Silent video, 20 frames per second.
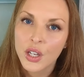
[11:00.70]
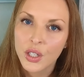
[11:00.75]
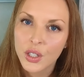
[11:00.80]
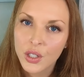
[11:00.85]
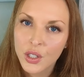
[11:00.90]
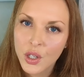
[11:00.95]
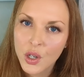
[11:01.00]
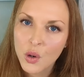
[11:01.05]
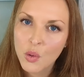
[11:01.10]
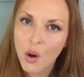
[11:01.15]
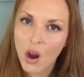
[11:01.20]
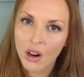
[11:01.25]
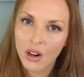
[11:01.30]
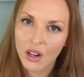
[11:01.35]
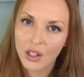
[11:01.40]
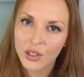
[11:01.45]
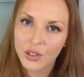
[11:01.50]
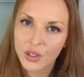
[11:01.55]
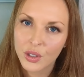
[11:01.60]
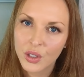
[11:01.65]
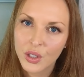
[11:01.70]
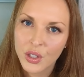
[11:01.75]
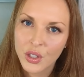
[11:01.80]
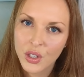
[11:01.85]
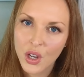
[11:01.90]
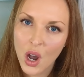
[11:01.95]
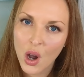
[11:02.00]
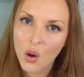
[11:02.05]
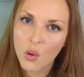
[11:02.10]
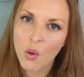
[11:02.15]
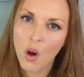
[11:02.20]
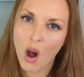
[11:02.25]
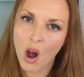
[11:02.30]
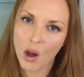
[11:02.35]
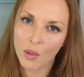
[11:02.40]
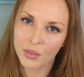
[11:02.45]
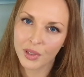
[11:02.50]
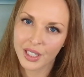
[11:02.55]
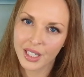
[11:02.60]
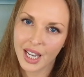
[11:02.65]
you are under no
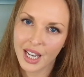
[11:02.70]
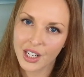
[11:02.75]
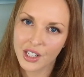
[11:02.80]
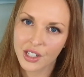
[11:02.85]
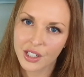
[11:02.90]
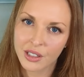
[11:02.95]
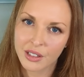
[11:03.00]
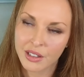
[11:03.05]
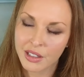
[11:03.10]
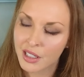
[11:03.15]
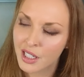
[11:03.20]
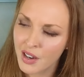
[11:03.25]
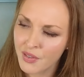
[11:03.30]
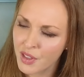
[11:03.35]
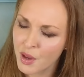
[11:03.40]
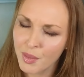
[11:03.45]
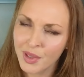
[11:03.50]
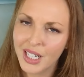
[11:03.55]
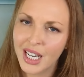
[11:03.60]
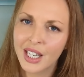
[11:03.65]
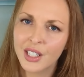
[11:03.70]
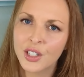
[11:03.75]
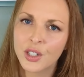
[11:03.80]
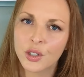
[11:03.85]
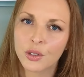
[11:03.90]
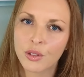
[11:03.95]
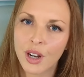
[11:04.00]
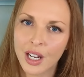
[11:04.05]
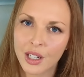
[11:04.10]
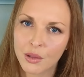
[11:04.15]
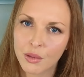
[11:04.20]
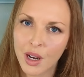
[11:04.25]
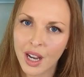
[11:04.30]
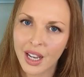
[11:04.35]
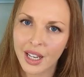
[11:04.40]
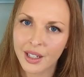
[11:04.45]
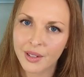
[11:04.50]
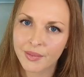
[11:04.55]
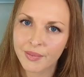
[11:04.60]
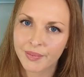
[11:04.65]
obligation to give them an answer right
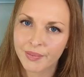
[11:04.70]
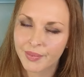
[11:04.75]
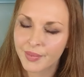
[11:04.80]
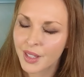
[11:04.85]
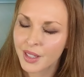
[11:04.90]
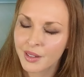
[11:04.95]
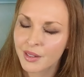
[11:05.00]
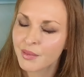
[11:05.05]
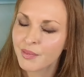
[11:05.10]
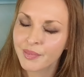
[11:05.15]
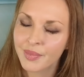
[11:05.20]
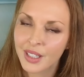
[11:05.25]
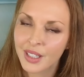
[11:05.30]
away. And